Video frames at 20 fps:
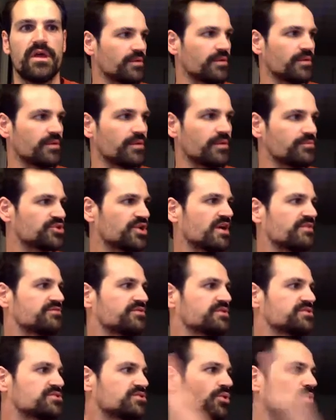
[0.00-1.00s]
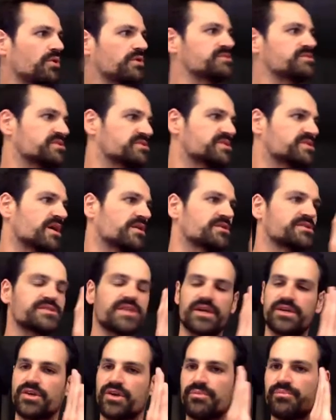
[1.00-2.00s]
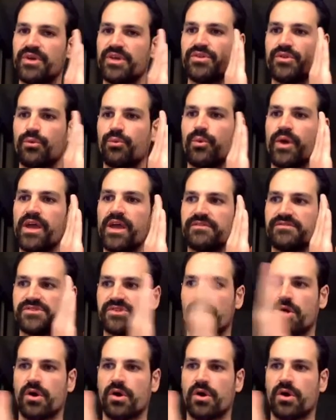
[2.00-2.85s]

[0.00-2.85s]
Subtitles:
if I'm traveling towards the sound, is that going to mean the waves